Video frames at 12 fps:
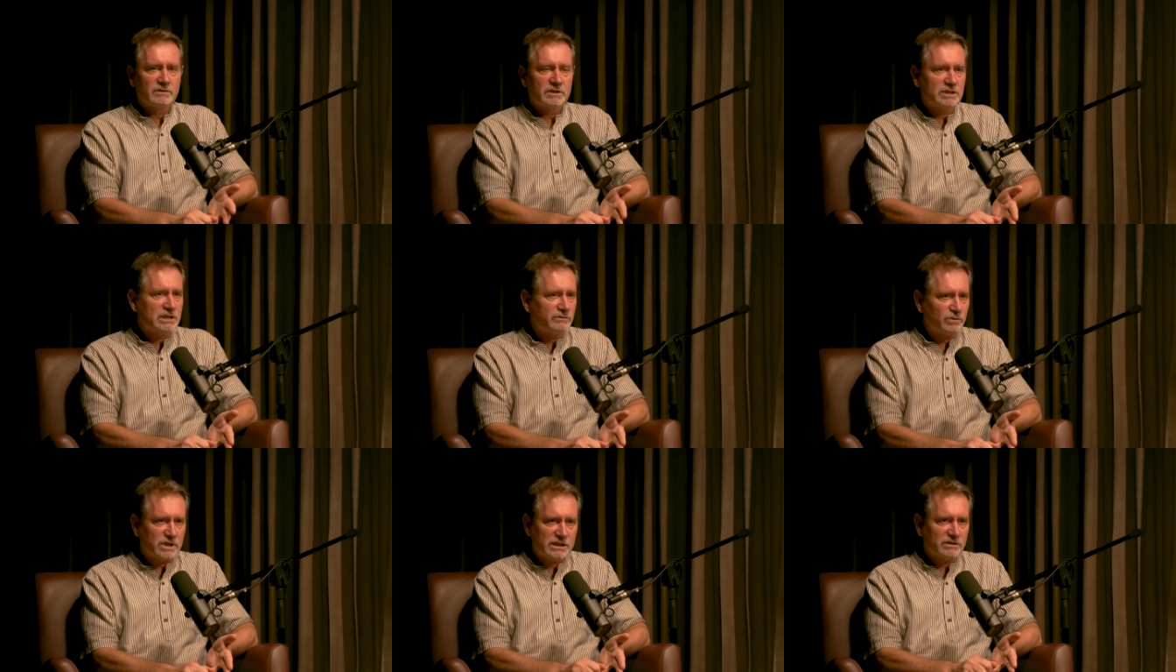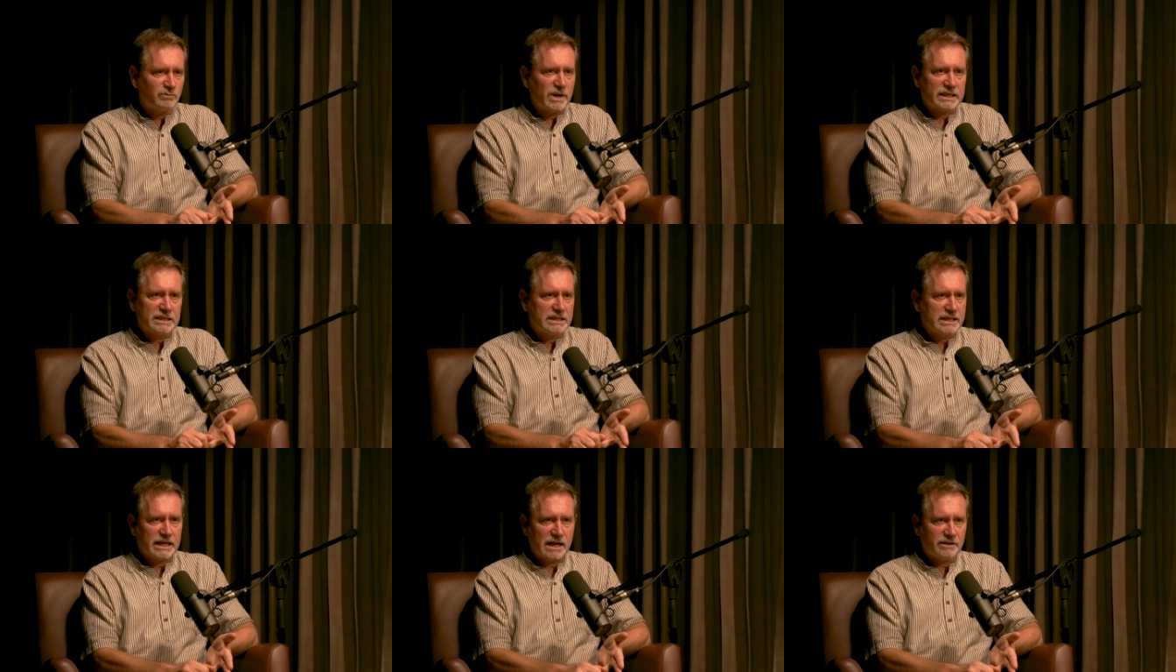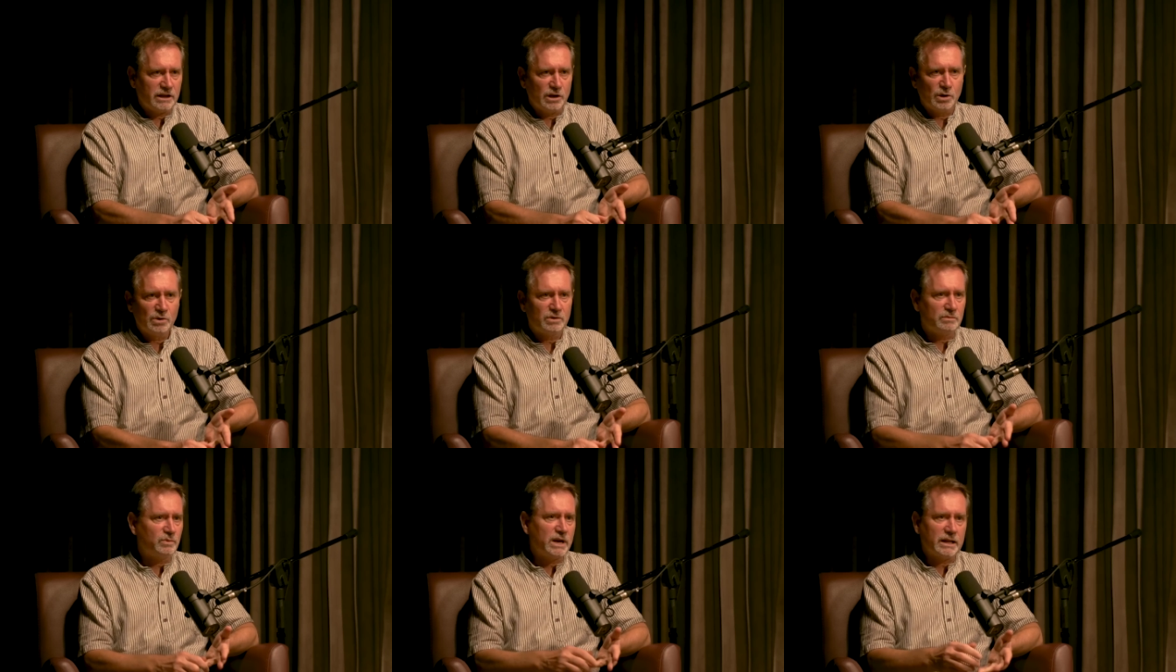several years of practicing Hatha Yoga
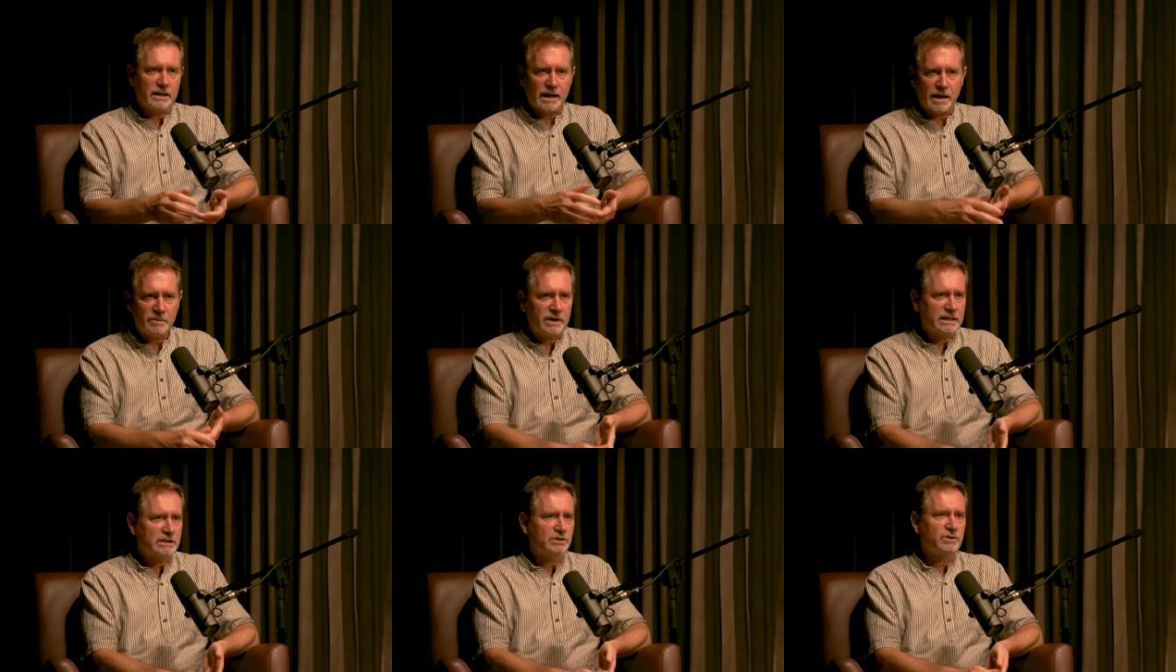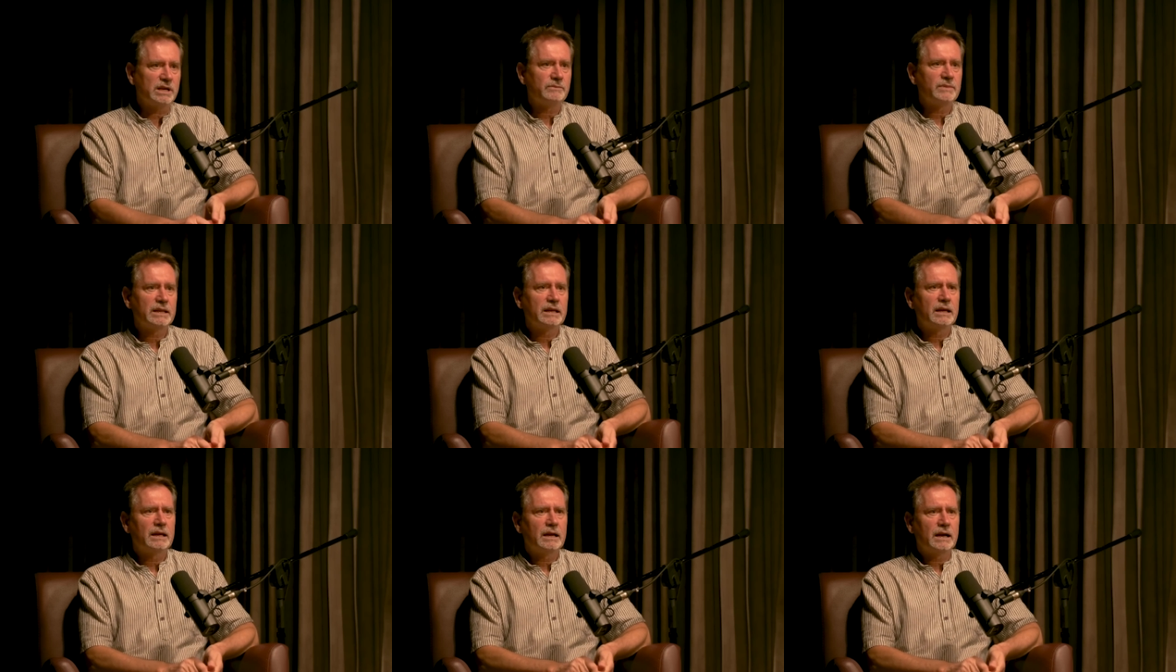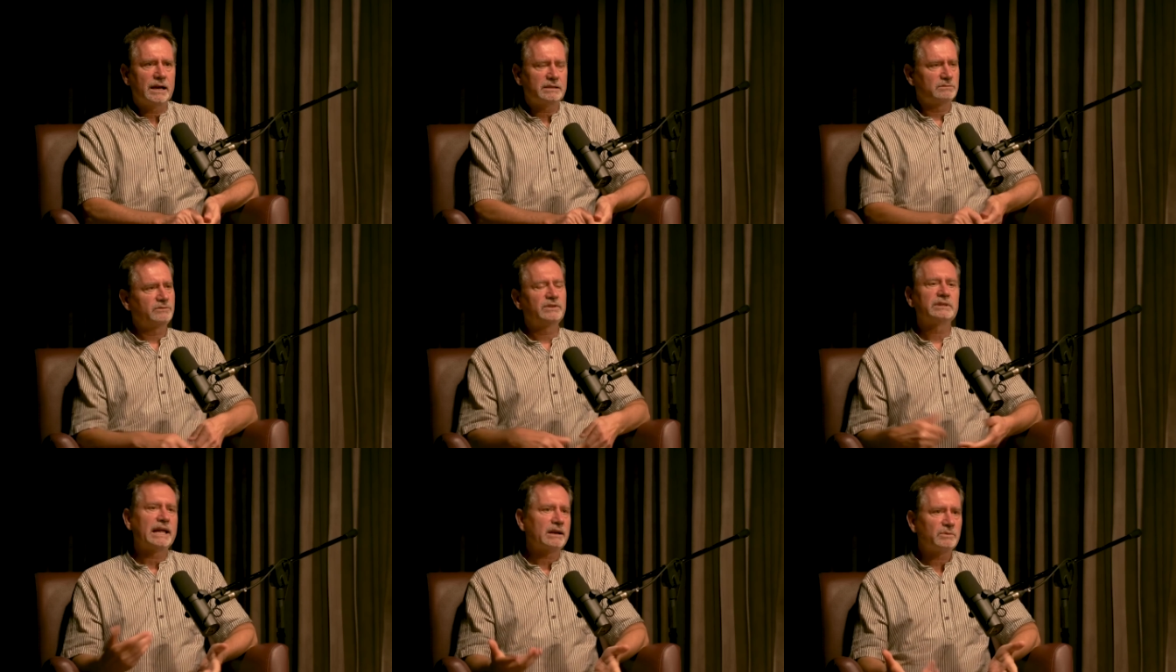and Pranayama, etc., I still
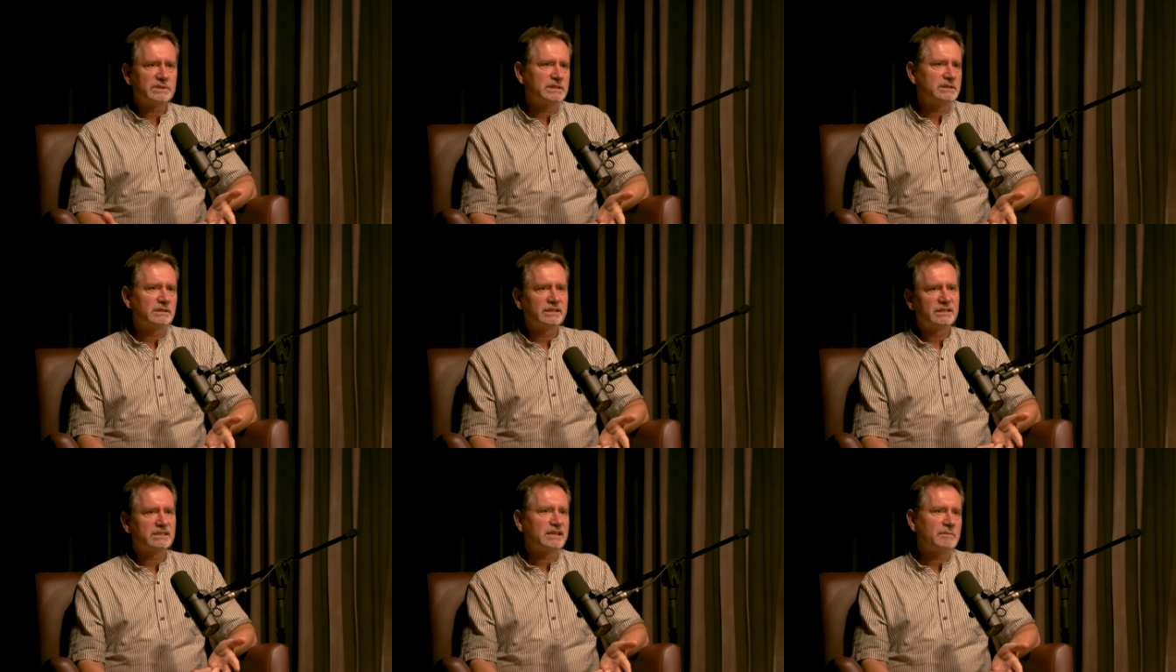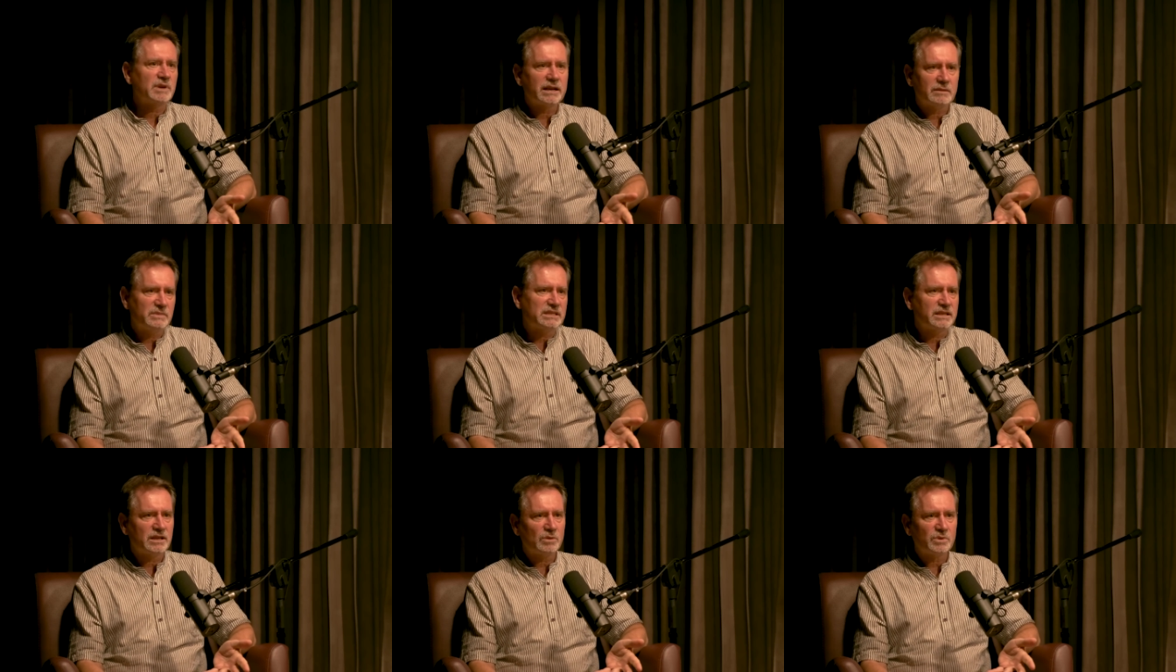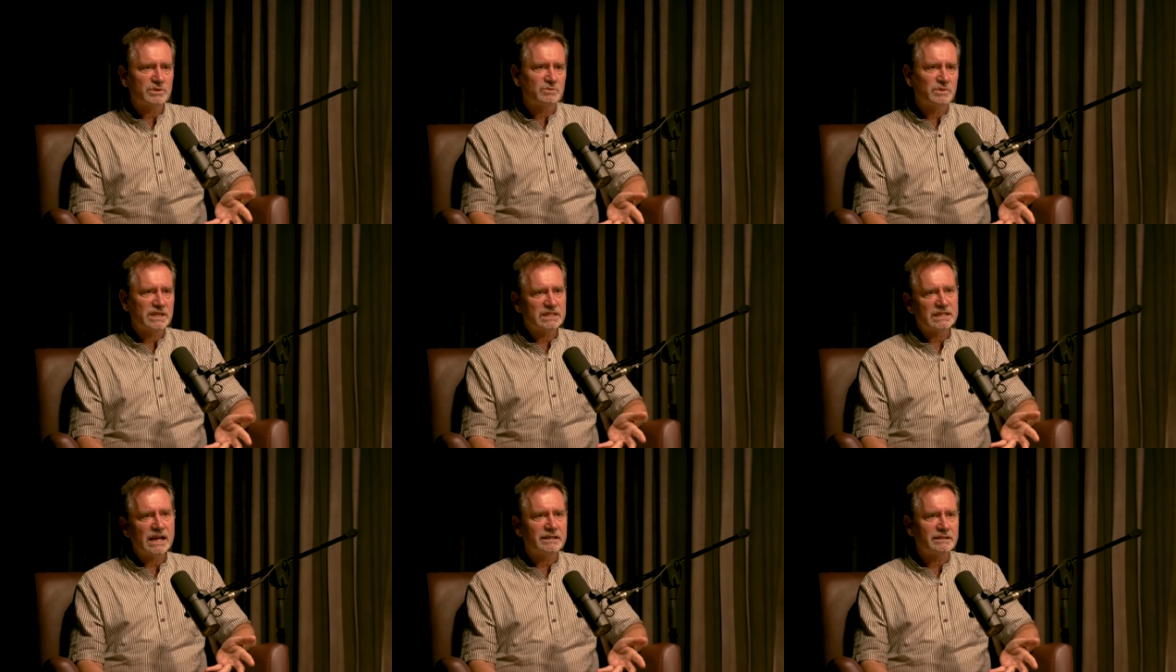felt like I was still in the same kind of mess that I was when I
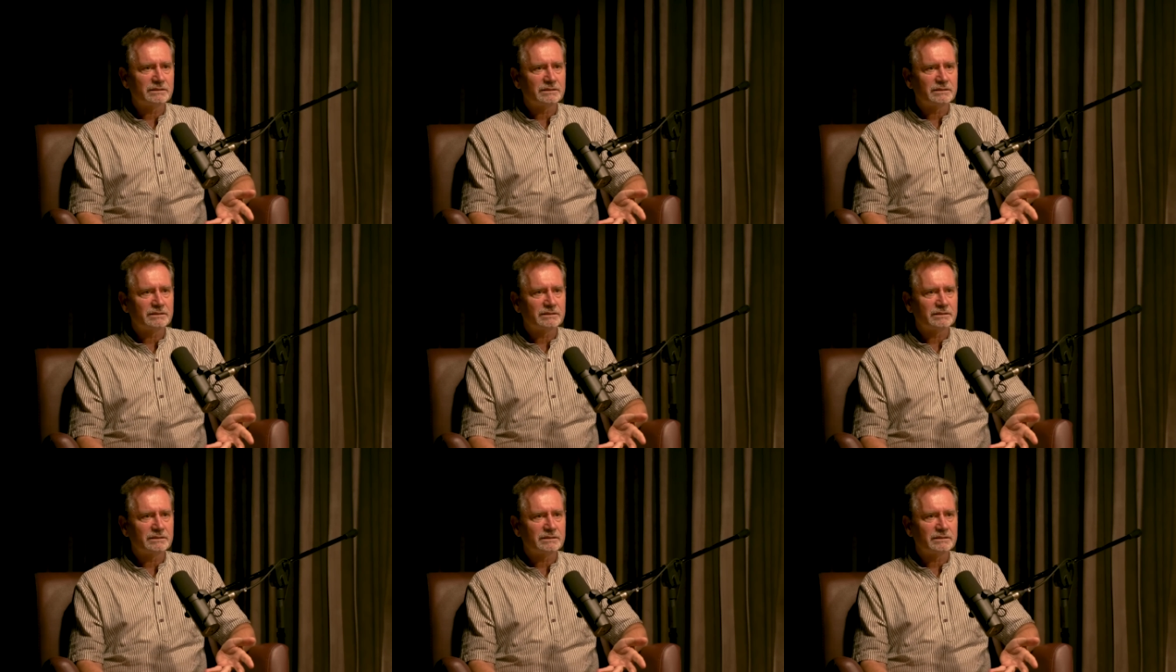started.